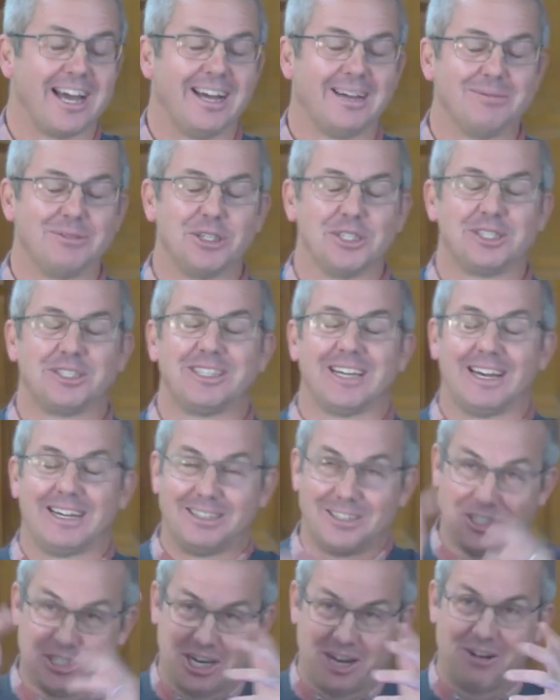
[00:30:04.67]
I'm just uh,
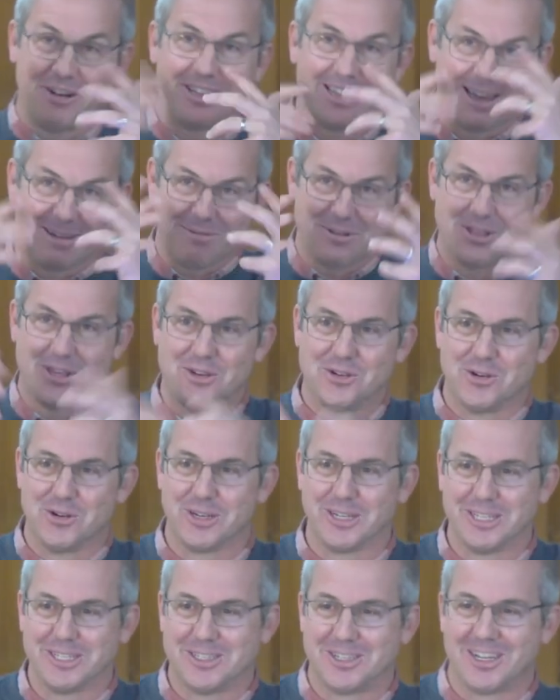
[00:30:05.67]
sharing that with the
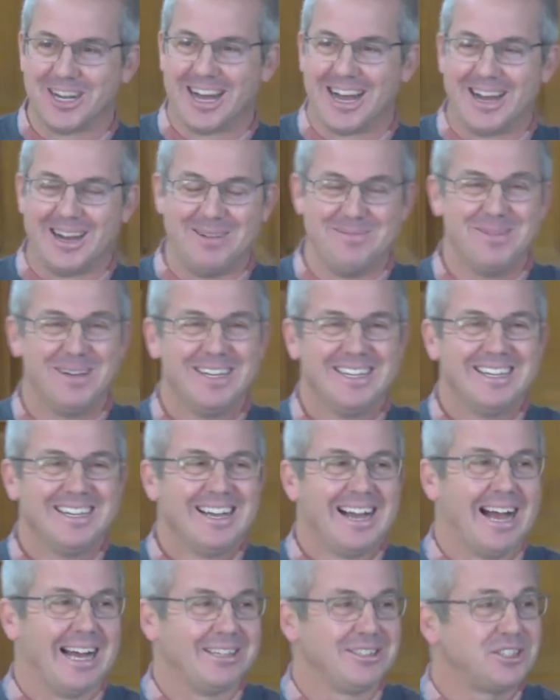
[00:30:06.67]
audience at home.
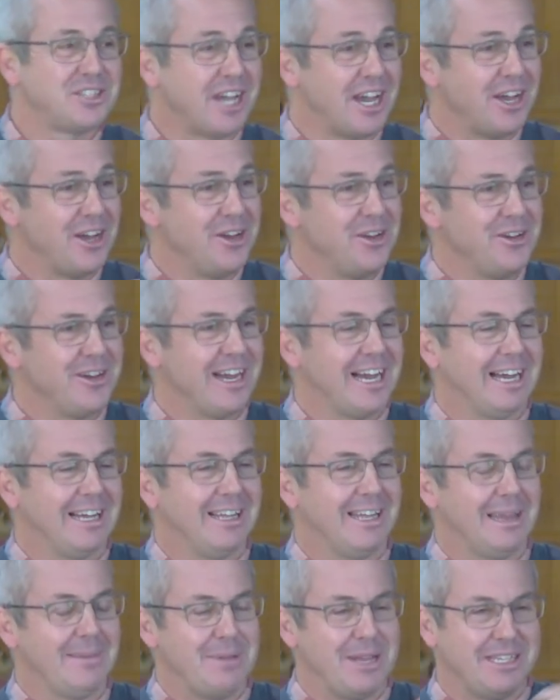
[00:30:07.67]
Uh, so uh,
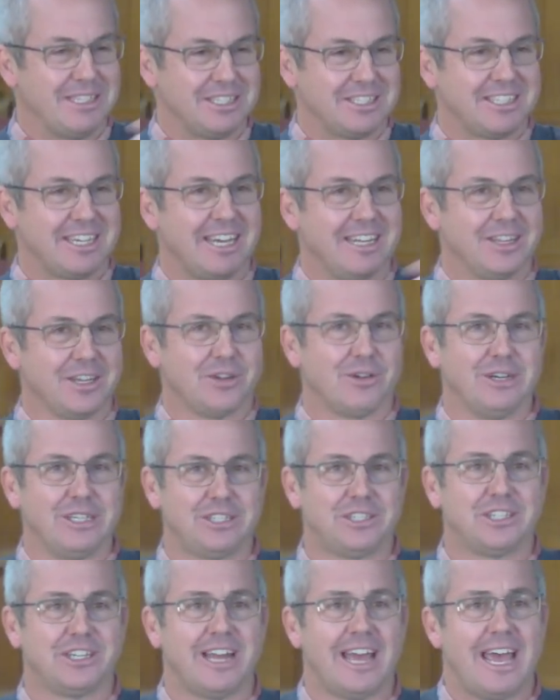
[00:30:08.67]
let me just get the
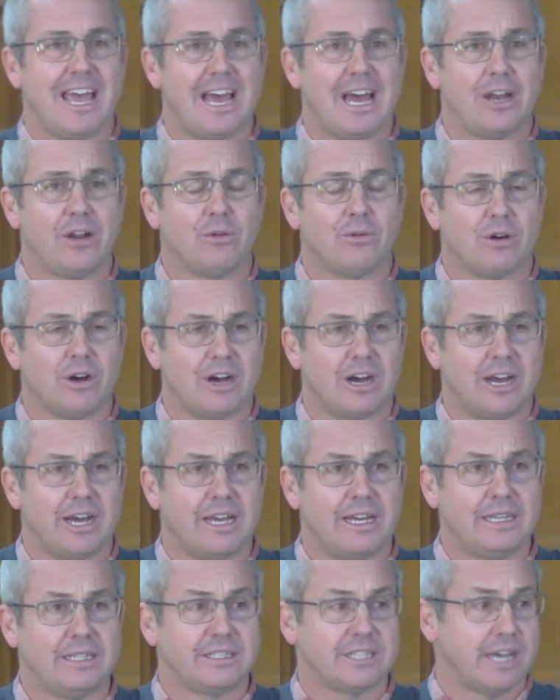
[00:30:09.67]
question How do
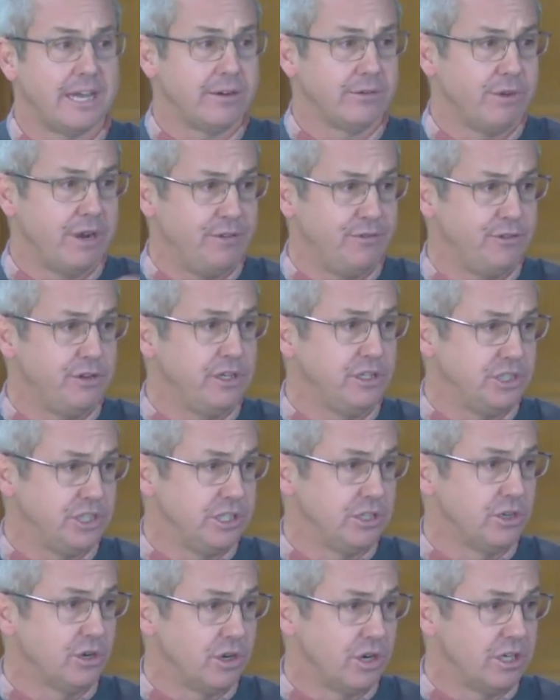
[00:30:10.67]
I take refuge
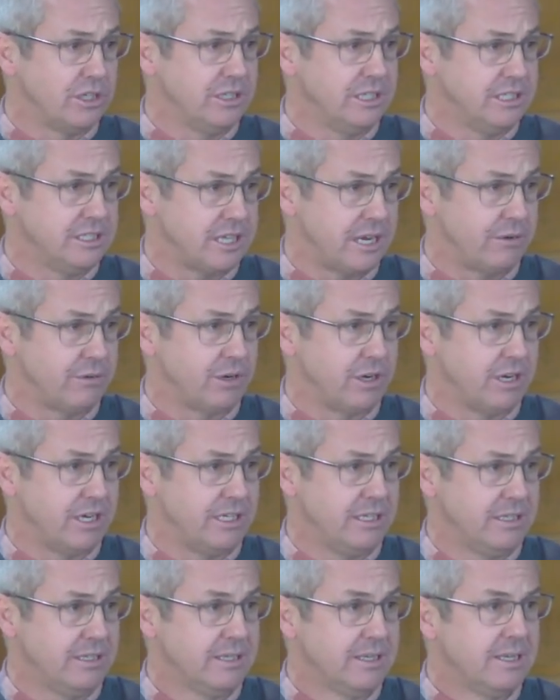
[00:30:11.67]
in God? Is that right?